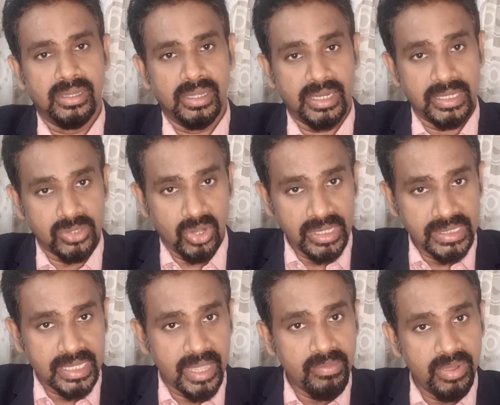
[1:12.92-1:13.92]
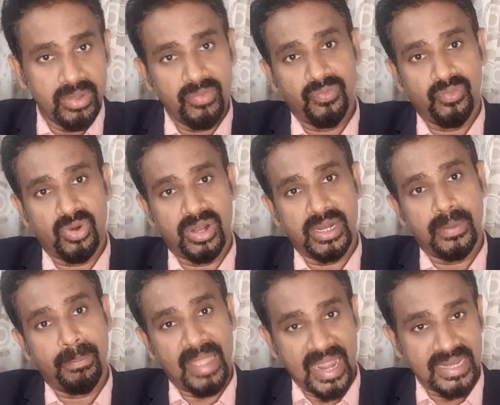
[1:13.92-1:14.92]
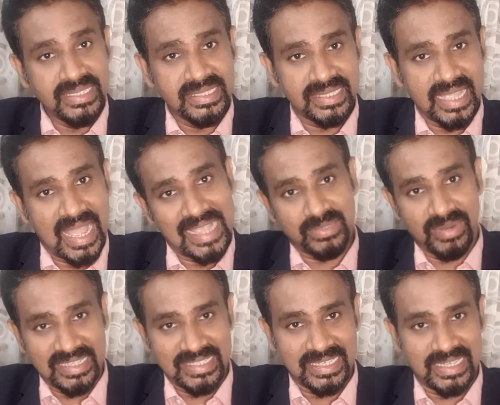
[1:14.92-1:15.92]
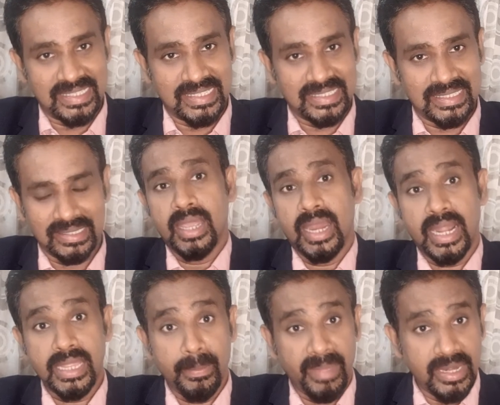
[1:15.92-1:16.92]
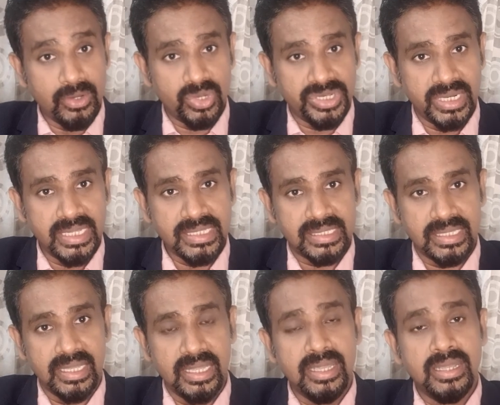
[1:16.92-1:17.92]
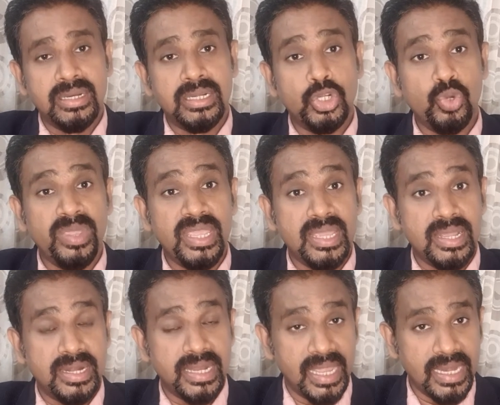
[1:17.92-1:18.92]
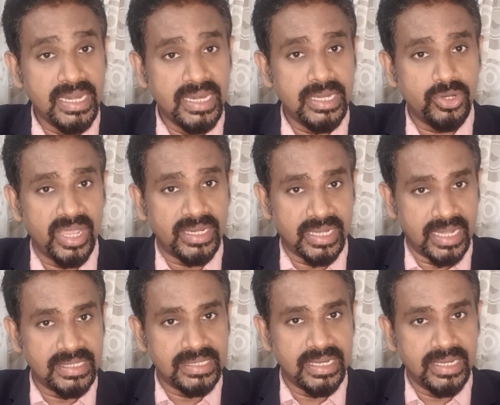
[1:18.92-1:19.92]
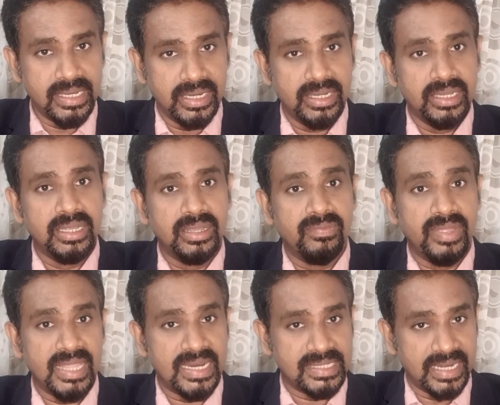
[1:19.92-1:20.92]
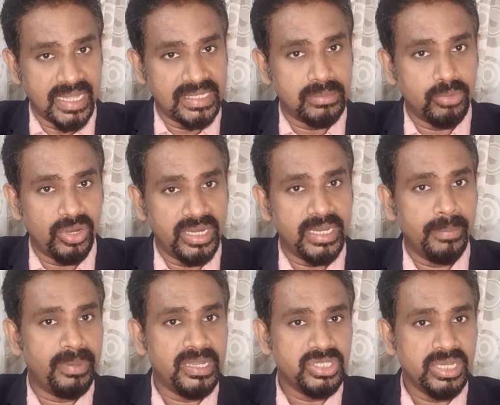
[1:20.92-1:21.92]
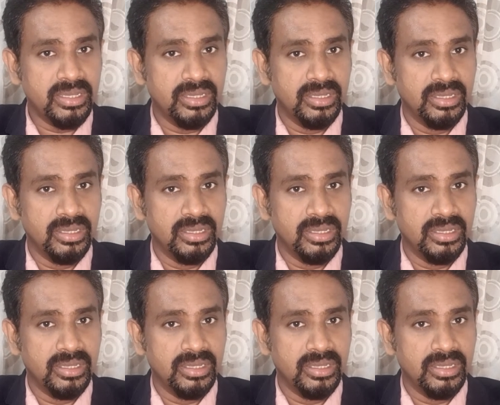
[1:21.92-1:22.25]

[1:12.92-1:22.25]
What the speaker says: It is all the same for parents as well as the kids. And the main question is, do we really need to get concerned when there is a rise in body temperature?